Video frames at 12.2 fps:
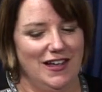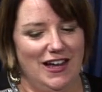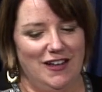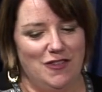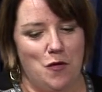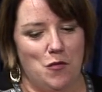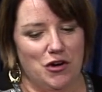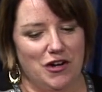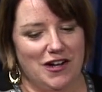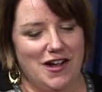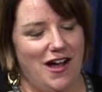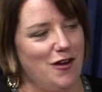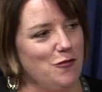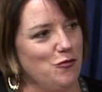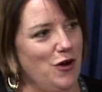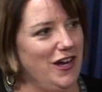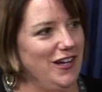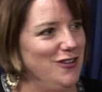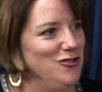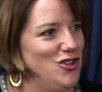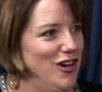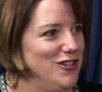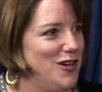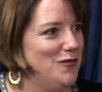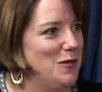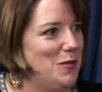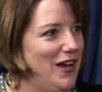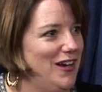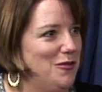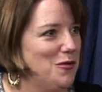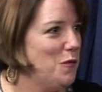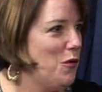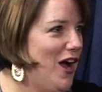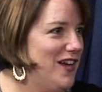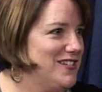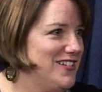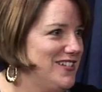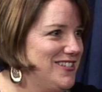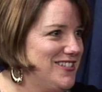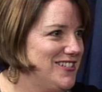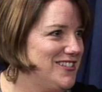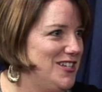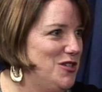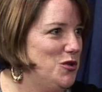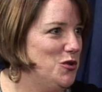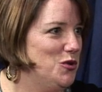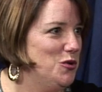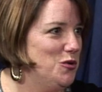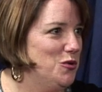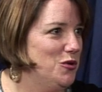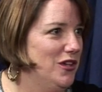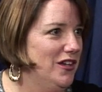and then we're going to kind of rate and judge everybody with prizes to see who